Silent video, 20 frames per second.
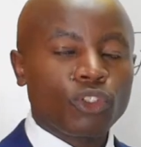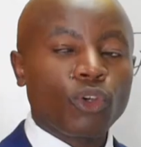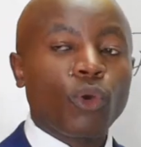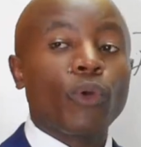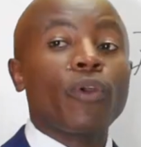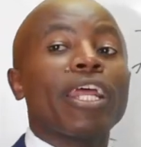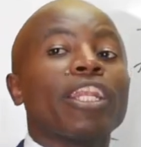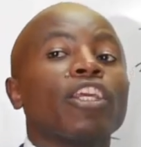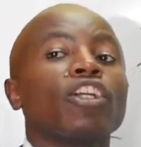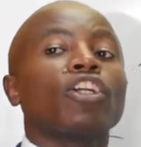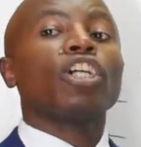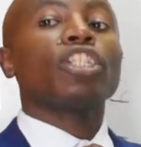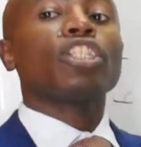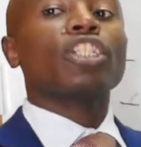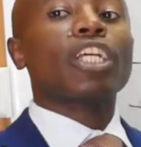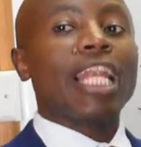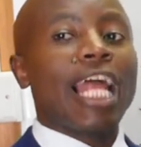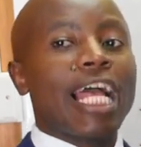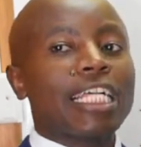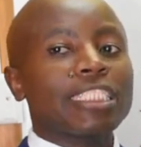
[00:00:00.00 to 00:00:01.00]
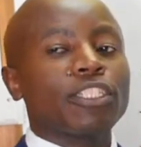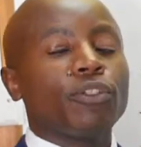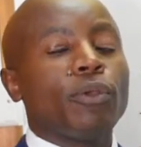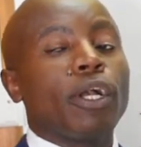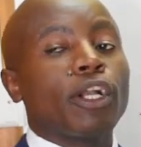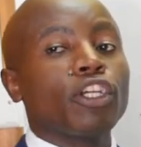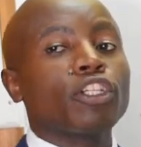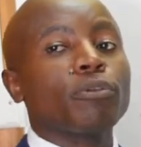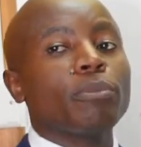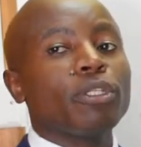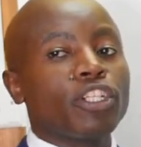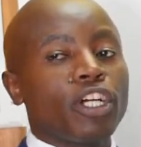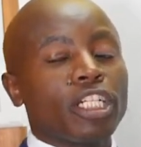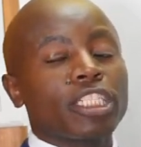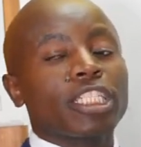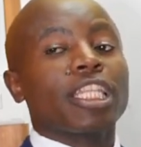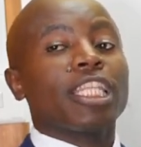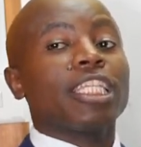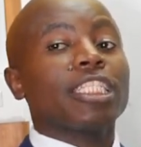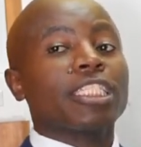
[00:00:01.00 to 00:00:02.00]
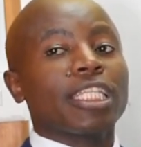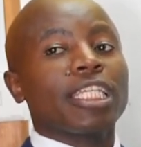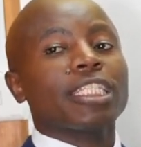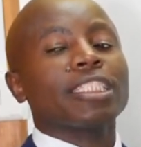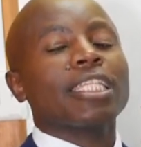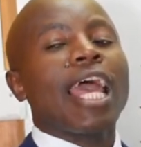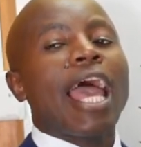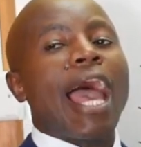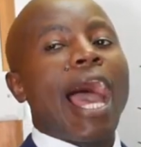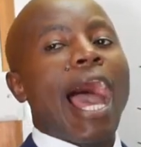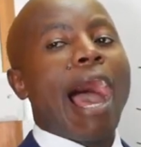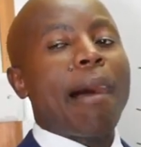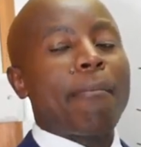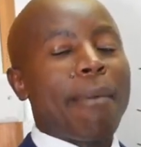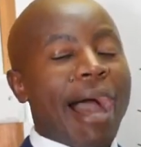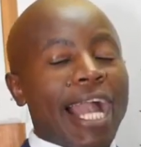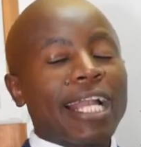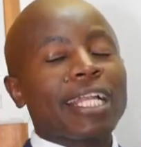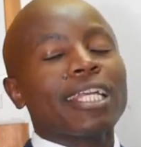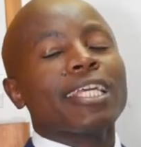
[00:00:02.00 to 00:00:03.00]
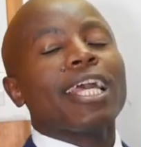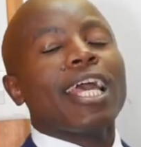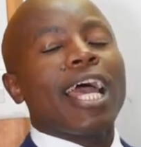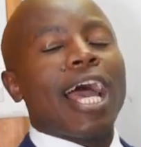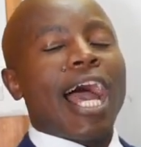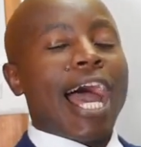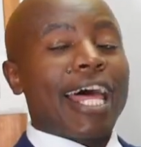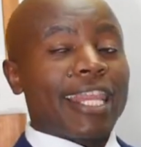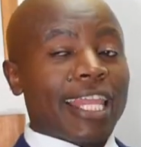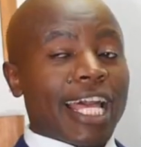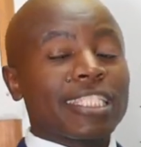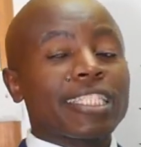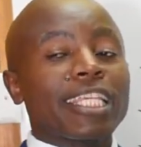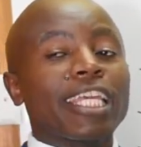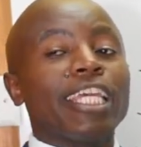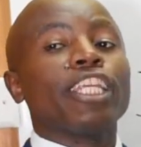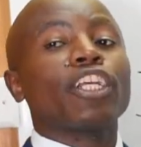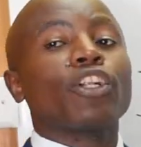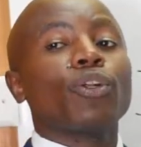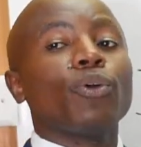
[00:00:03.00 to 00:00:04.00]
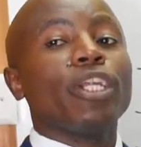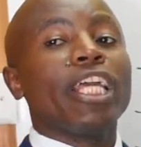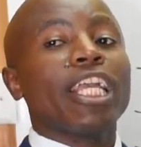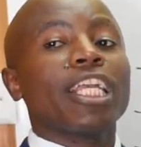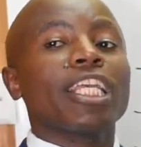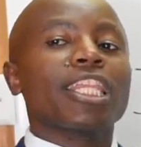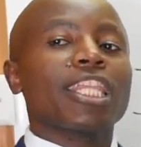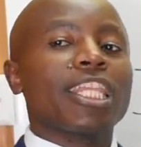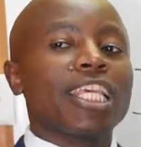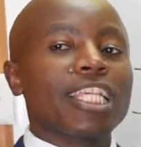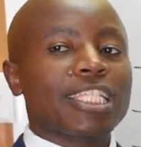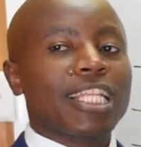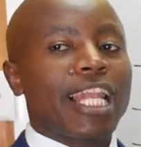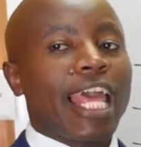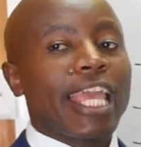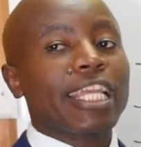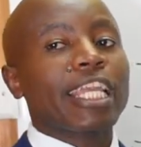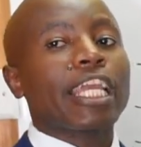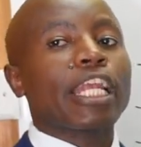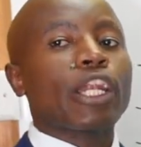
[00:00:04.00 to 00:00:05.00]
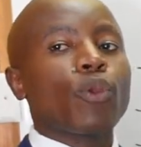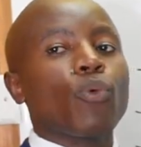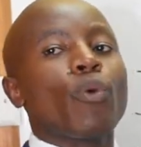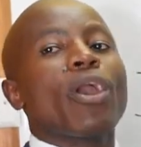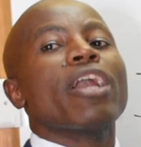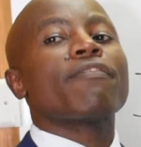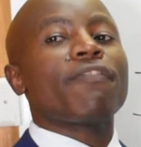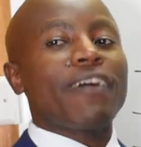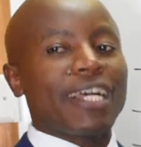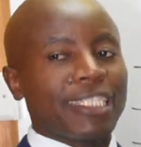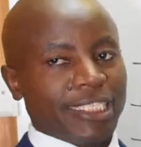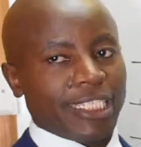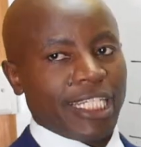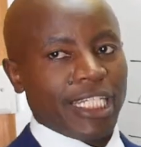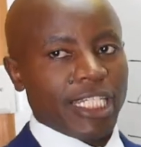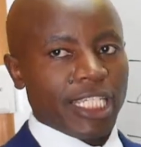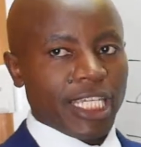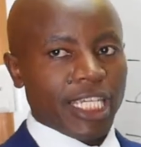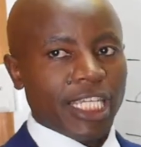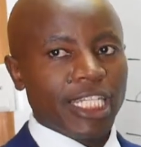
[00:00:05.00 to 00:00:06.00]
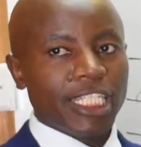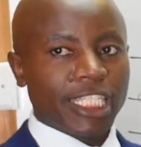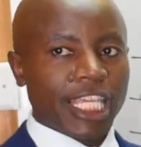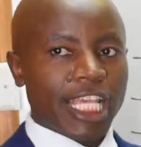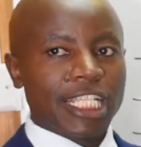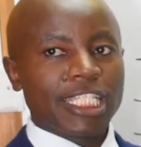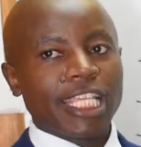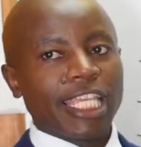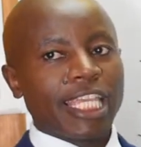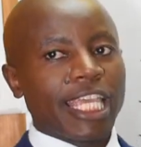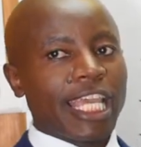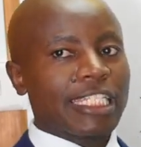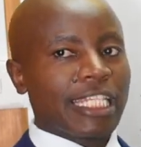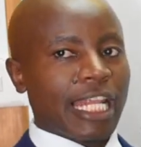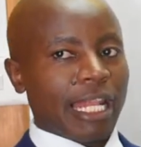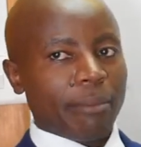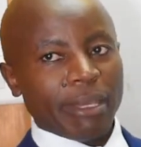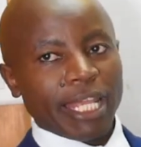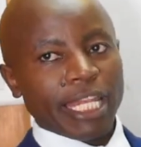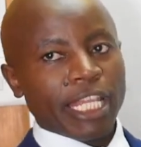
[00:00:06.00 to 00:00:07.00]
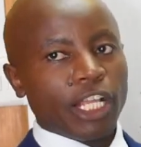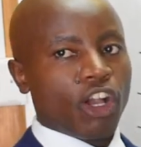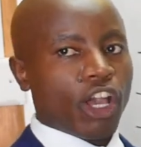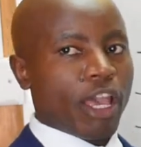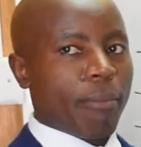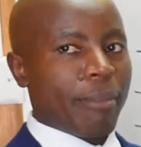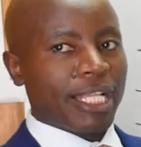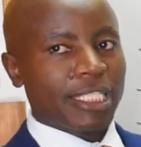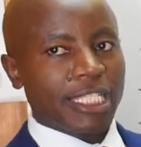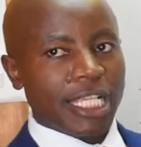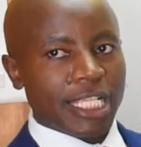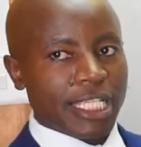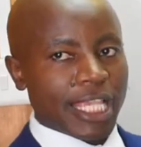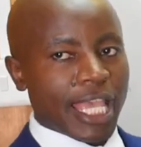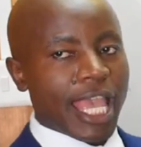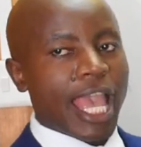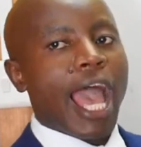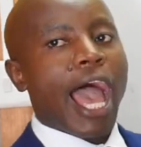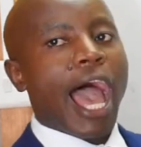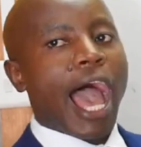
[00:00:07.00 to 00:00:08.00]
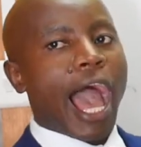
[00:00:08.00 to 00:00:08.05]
So when you go to class, you're going to be taught these things, among others, including things like doing first aid in case they get a medical emergency.